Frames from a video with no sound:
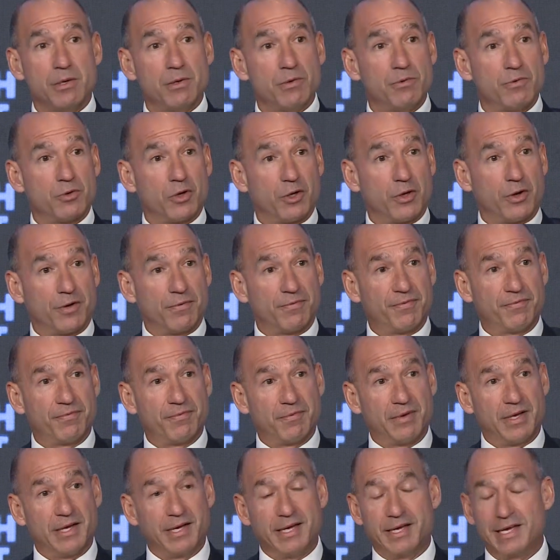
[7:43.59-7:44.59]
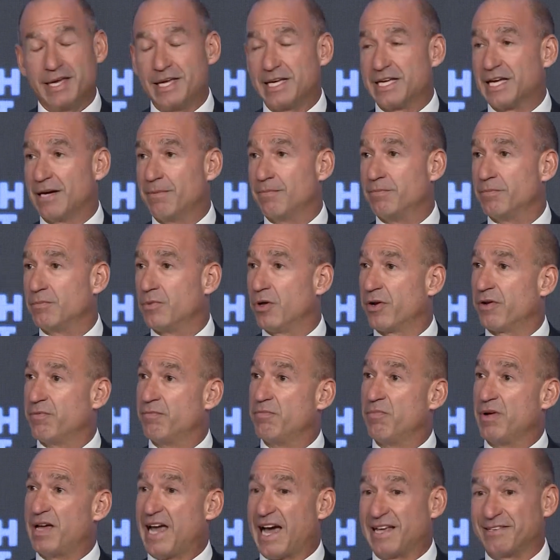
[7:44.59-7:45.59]
You've got a lot of income, a lot of
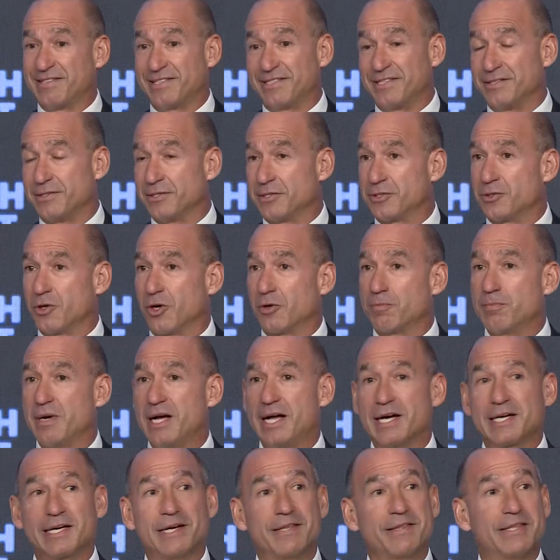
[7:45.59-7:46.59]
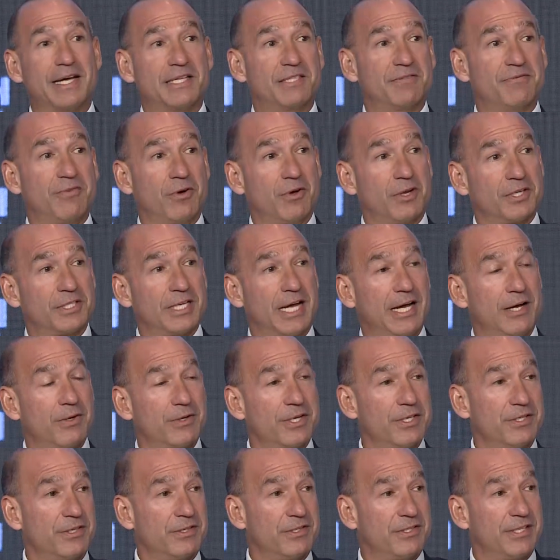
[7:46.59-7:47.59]
assets in the stock market. That's volatile.
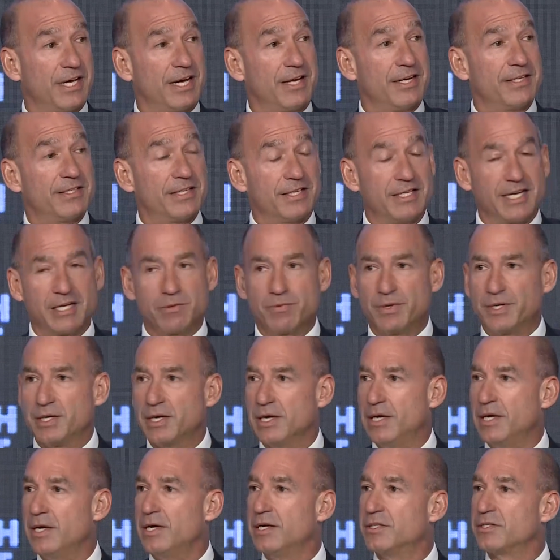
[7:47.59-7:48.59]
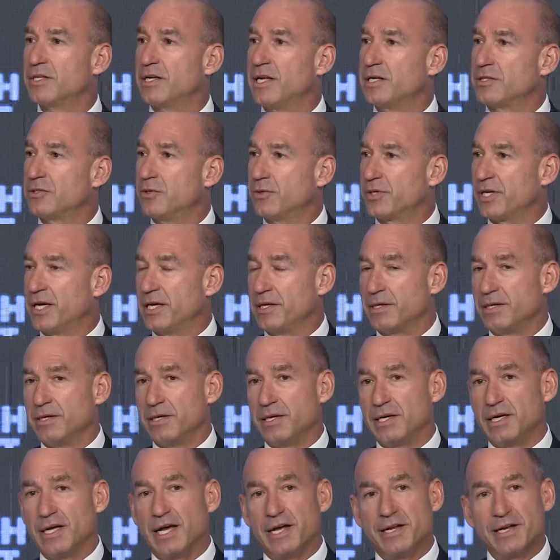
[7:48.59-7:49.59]
Can you sell? Is it liquid? So let's look at
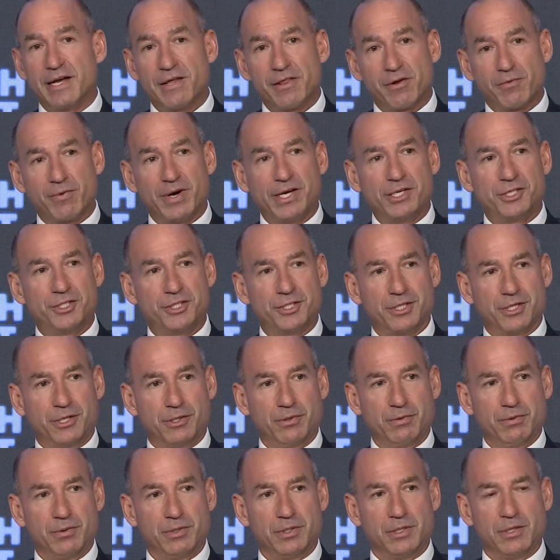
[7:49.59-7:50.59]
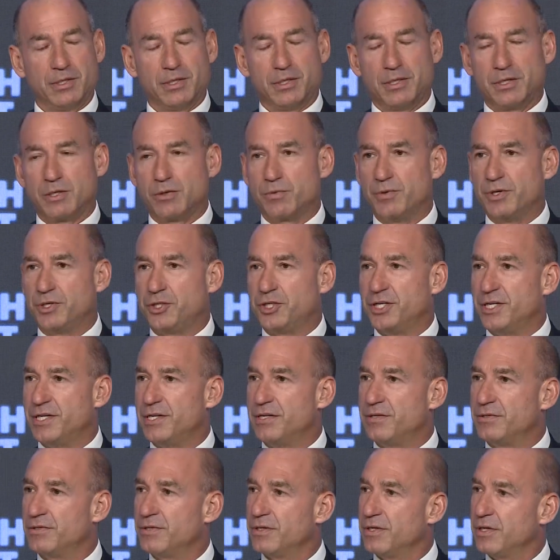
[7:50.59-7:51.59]
another ratio, which
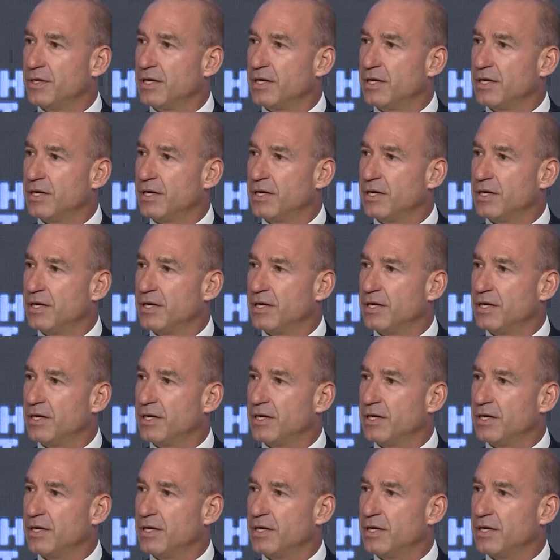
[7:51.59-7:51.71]
is